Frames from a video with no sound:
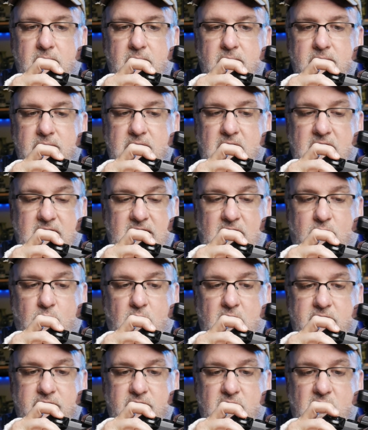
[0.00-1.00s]
It's not that
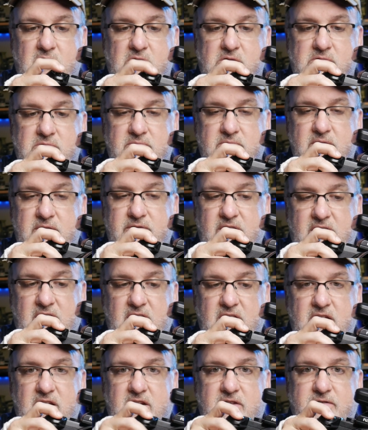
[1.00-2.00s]
quiet at all. If I
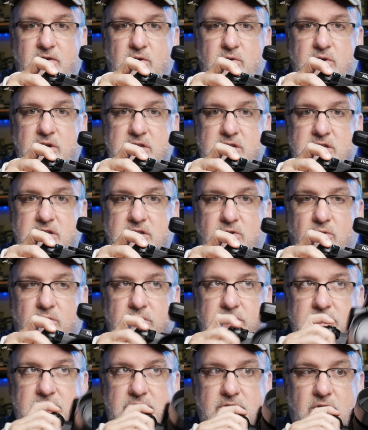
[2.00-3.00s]
can get it to focus, of
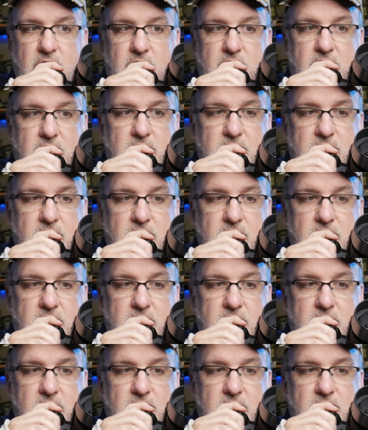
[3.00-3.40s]
course it's dark.